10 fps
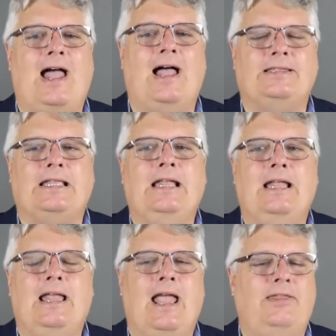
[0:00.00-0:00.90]
fast.
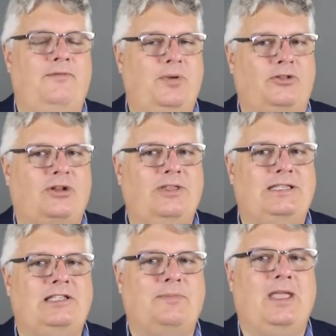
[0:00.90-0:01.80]
And they've built all
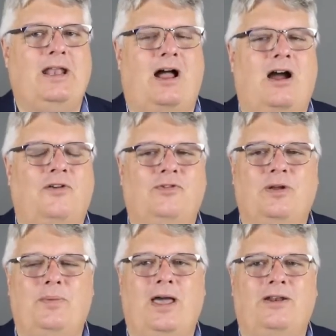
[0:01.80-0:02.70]
these things that make it hard for
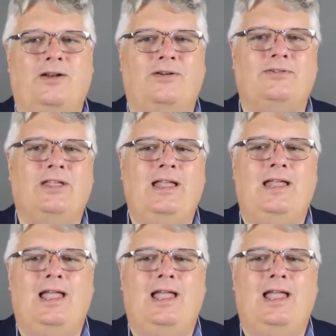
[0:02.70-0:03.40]
competitors.